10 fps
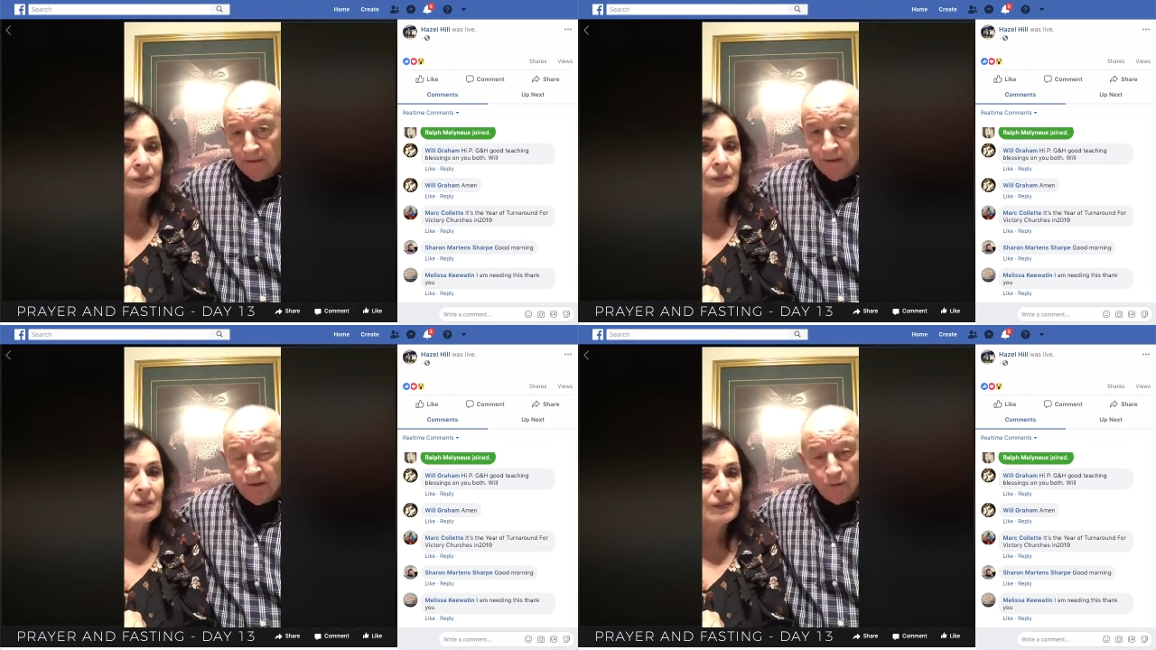
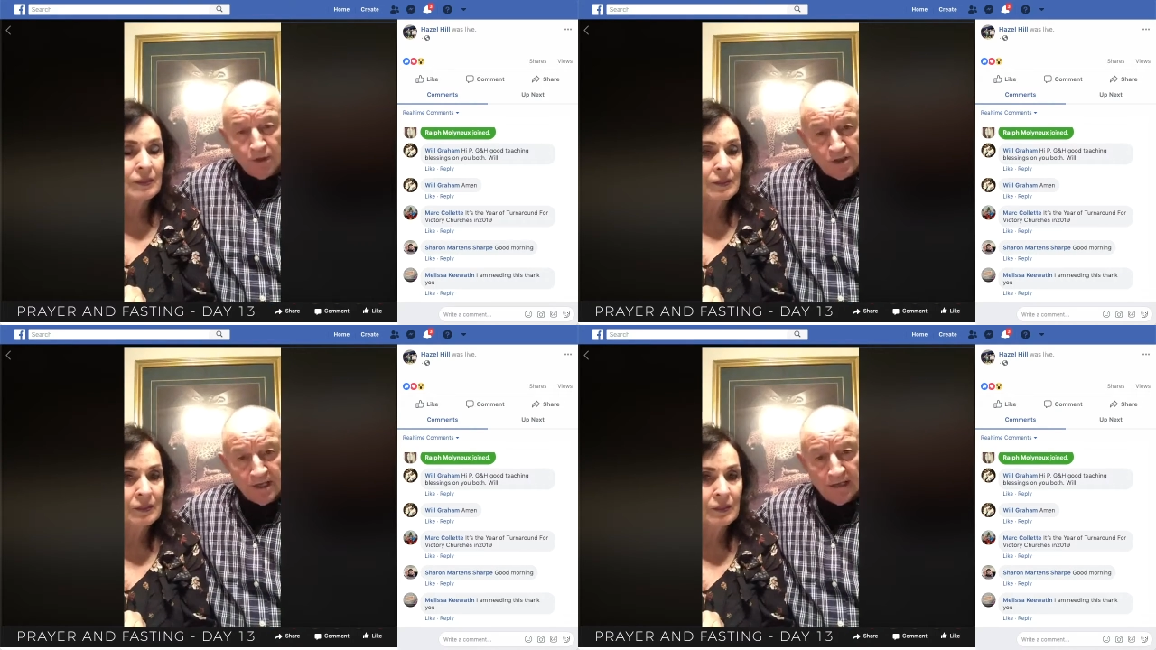Speaker 1: you know,
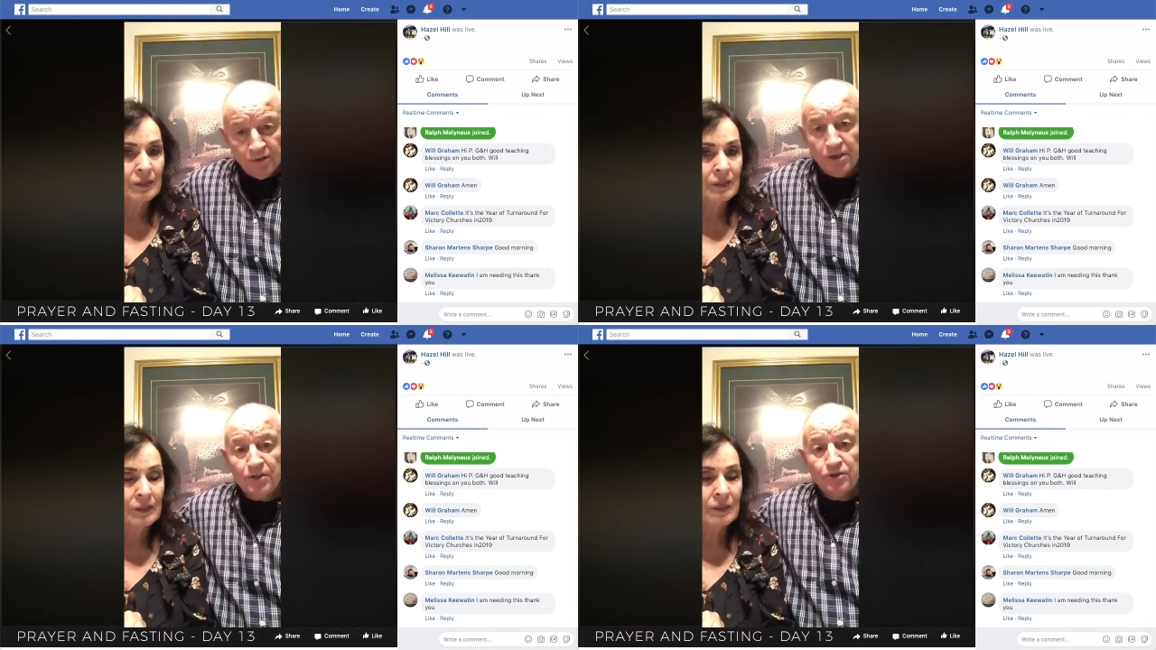we see
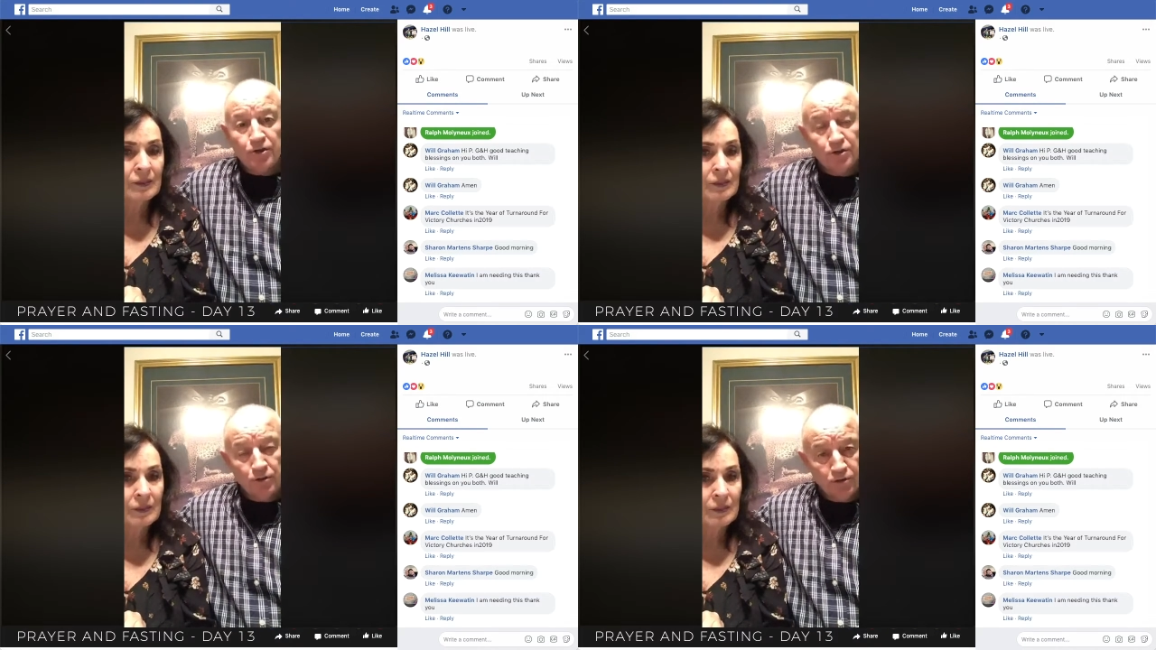how
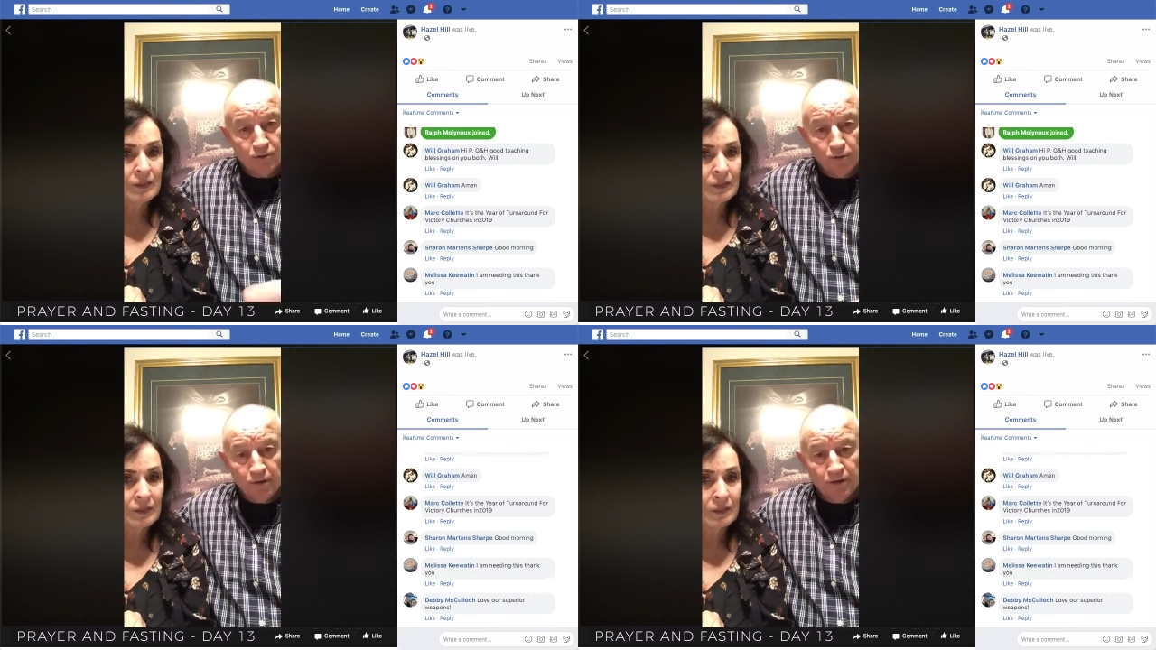Jesus
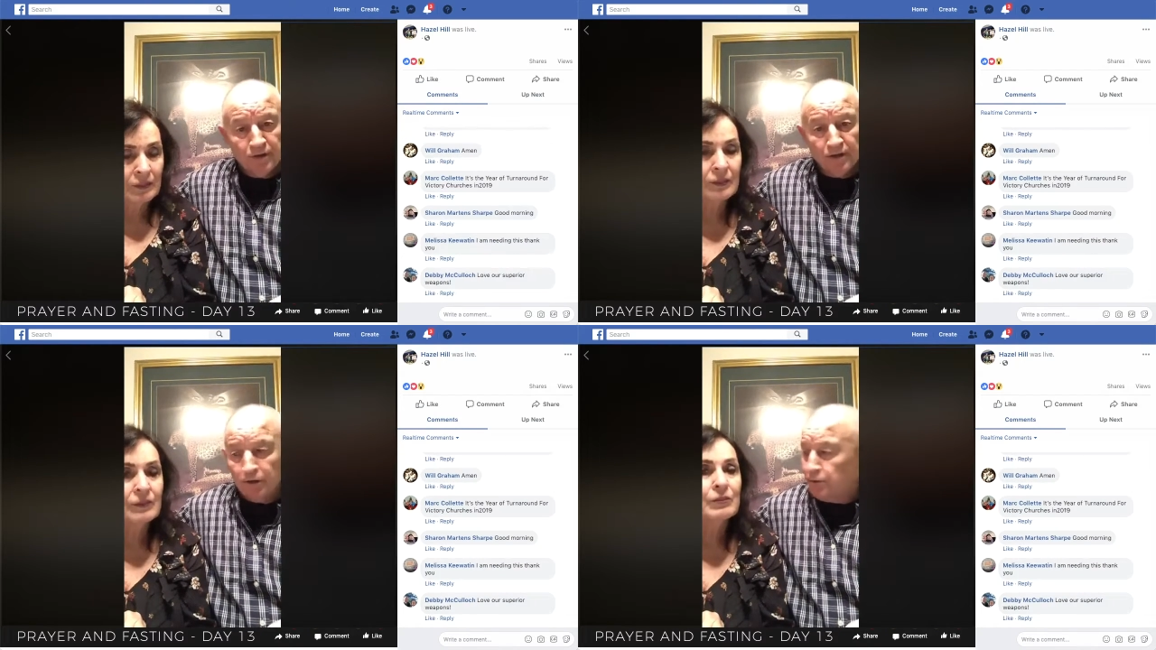used the
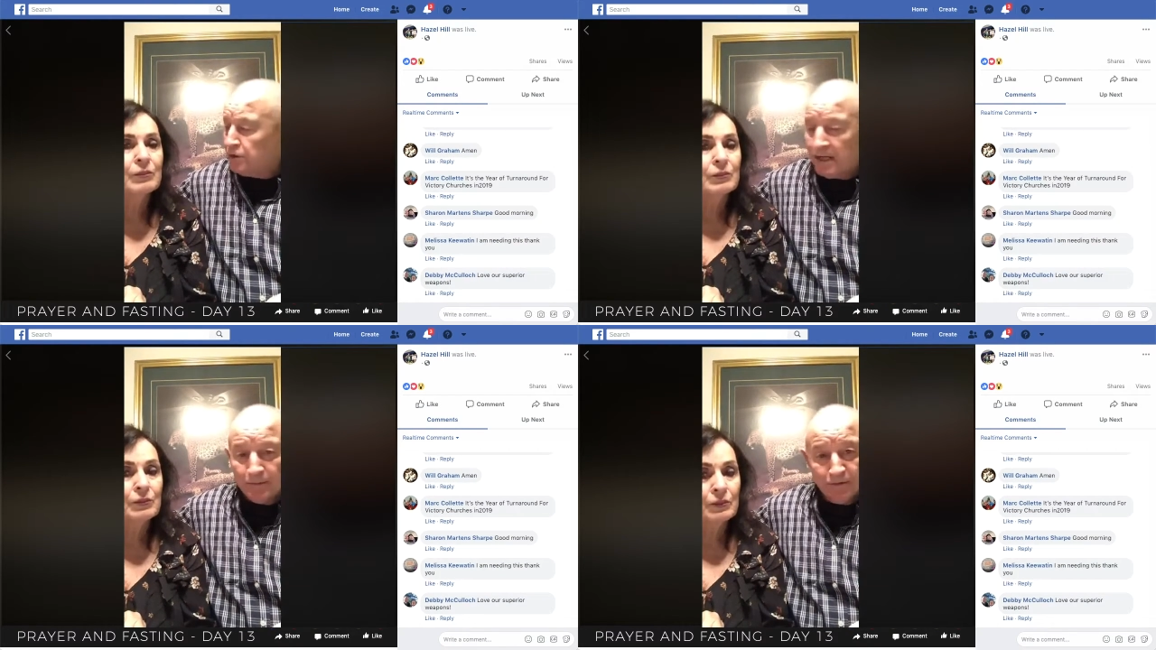word in
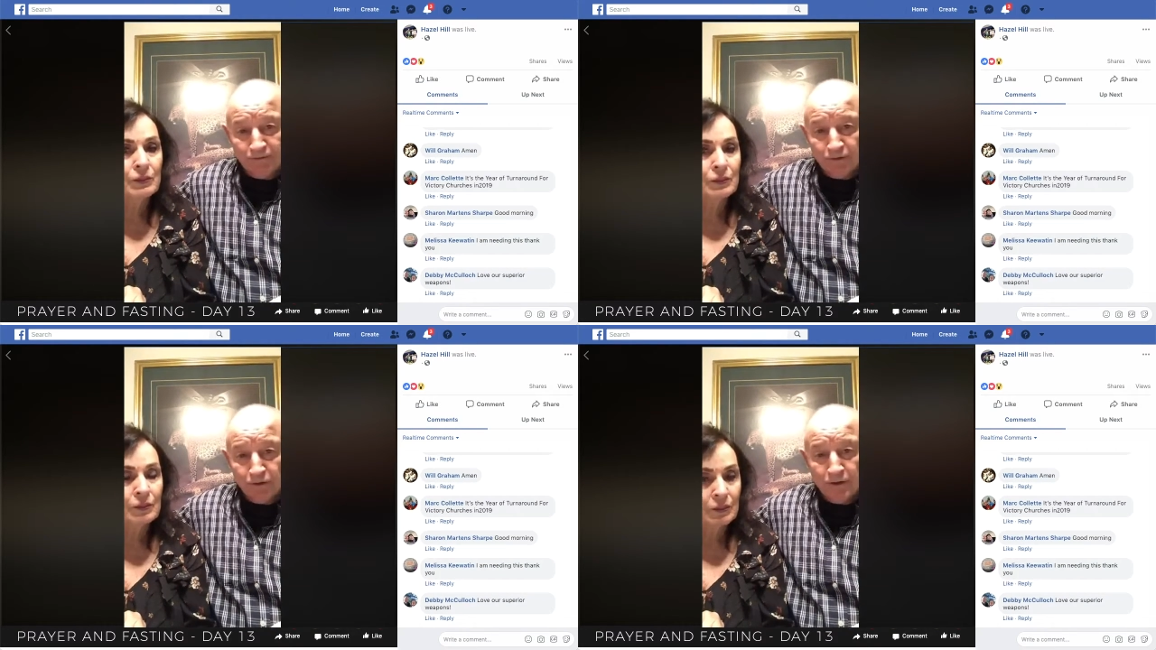Luke
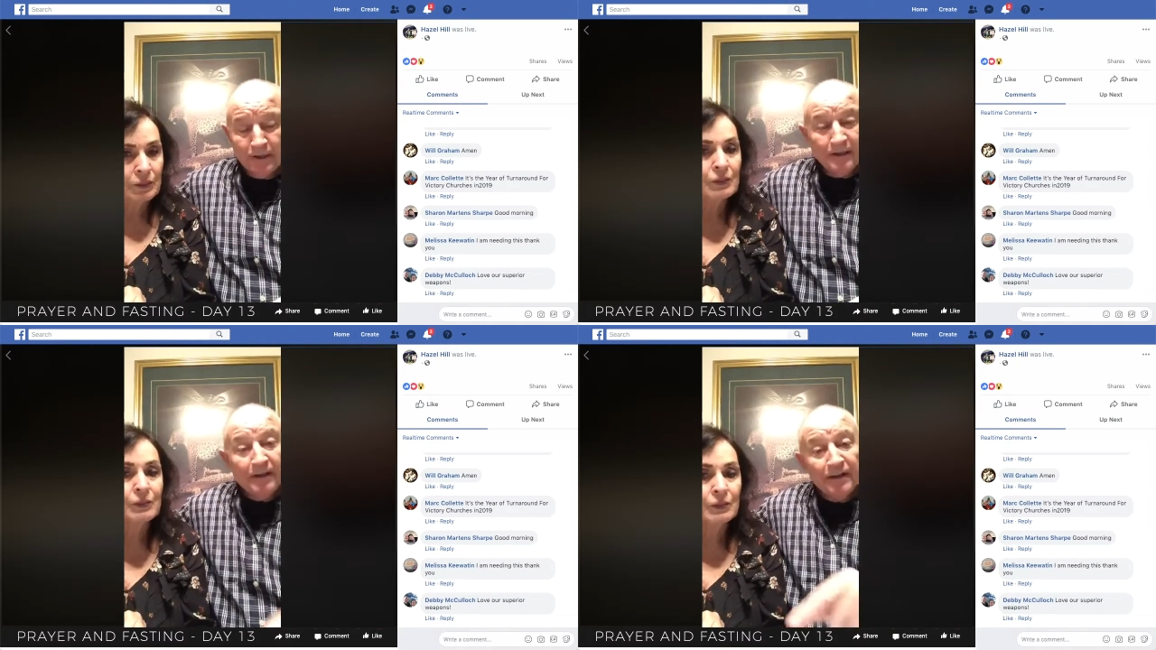chapter
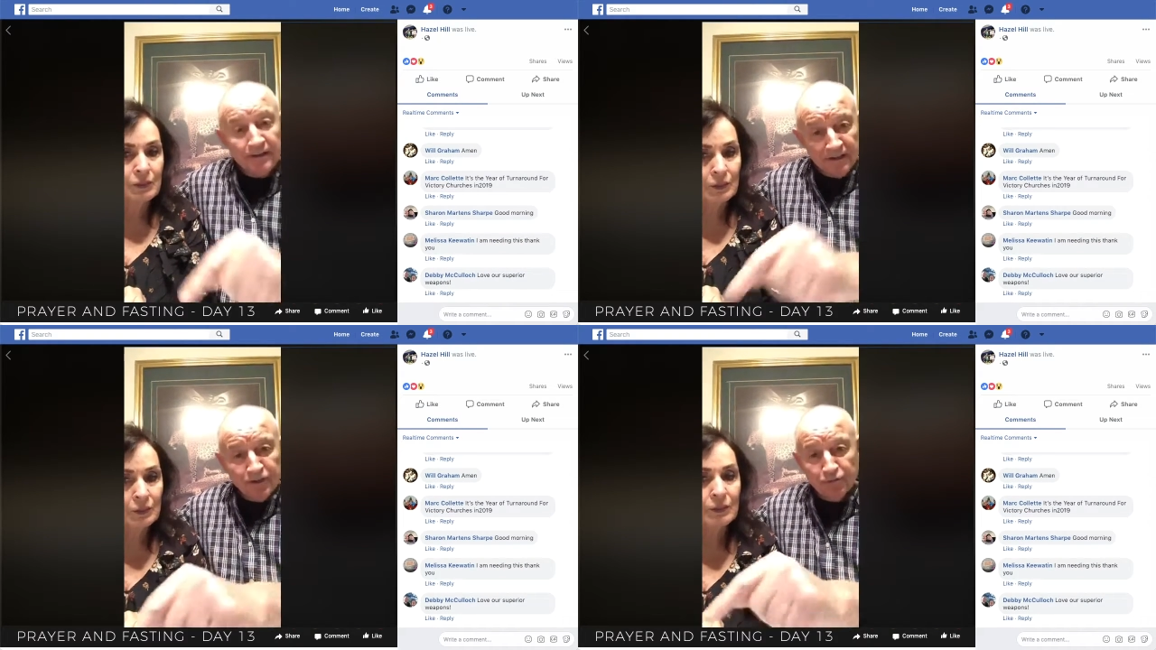4, mm-hmm.
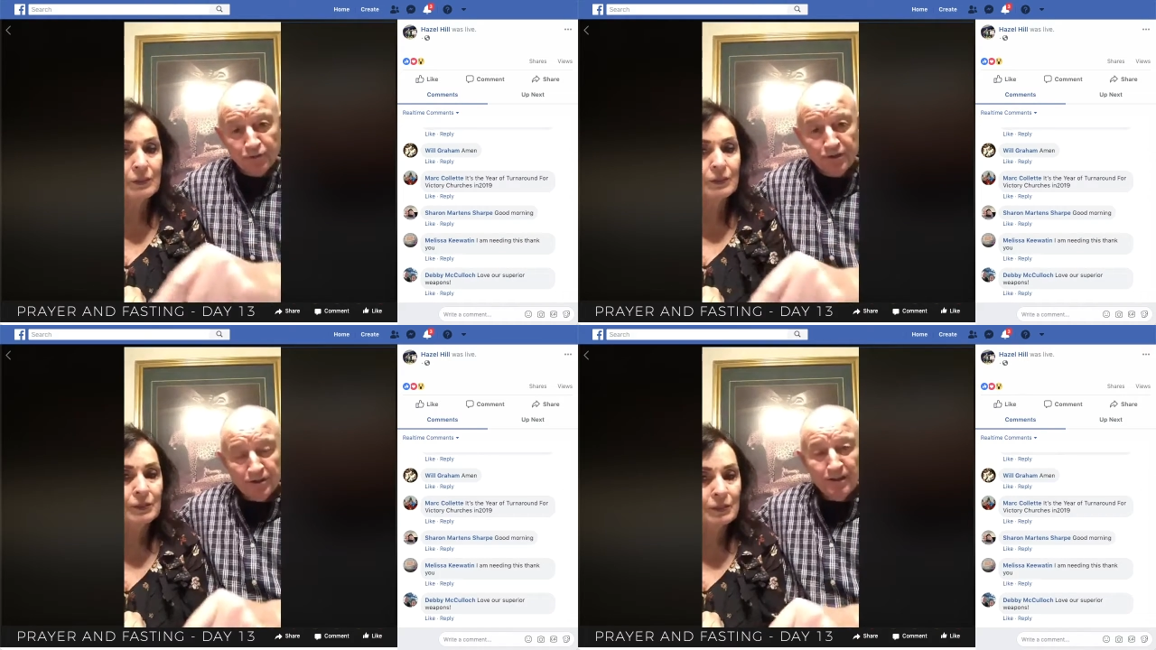it
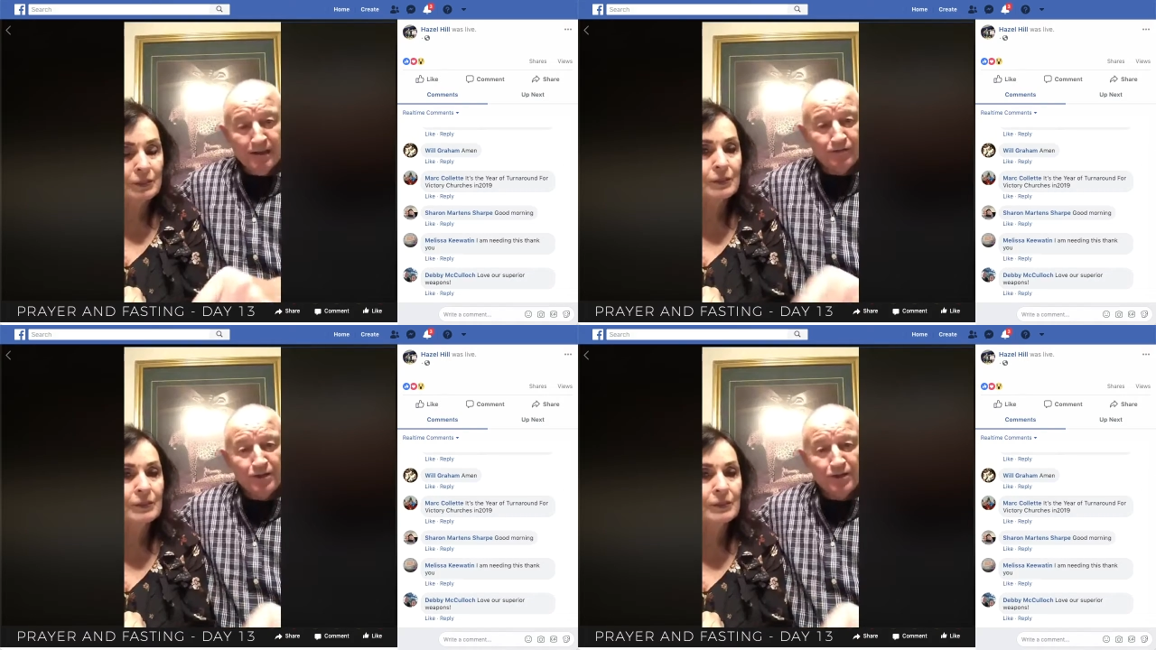is written.